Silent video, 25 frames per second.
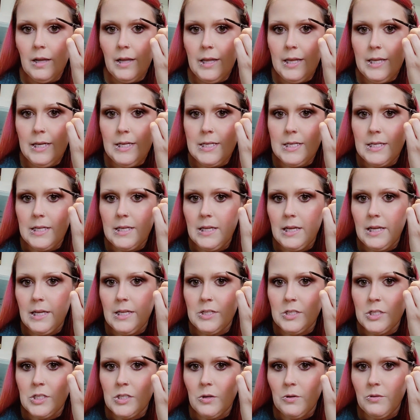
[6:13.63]
ending.
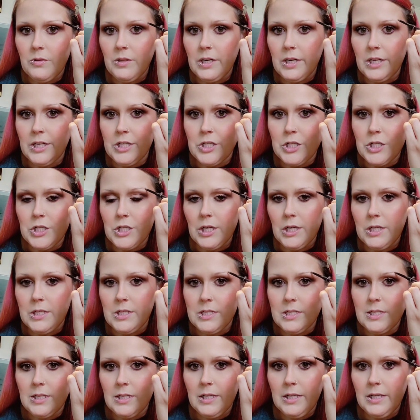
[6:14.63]
And so then I just